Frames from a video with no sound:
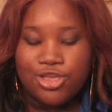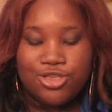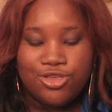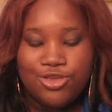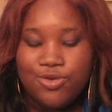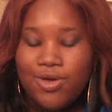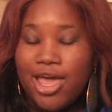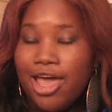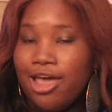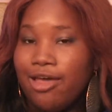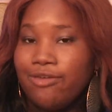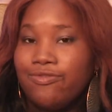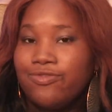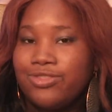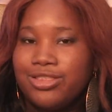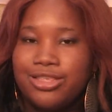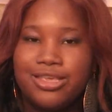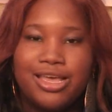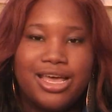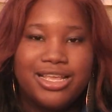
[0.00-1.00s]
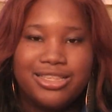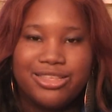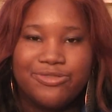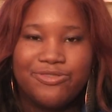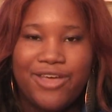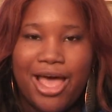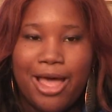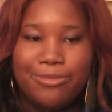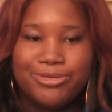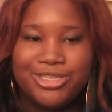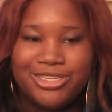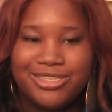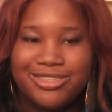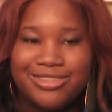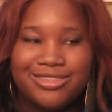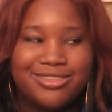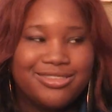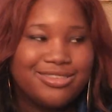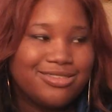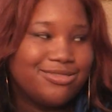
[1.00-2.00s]
You have tons of
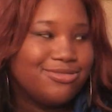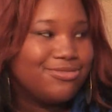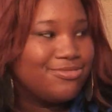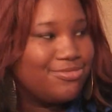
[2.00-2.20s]
options.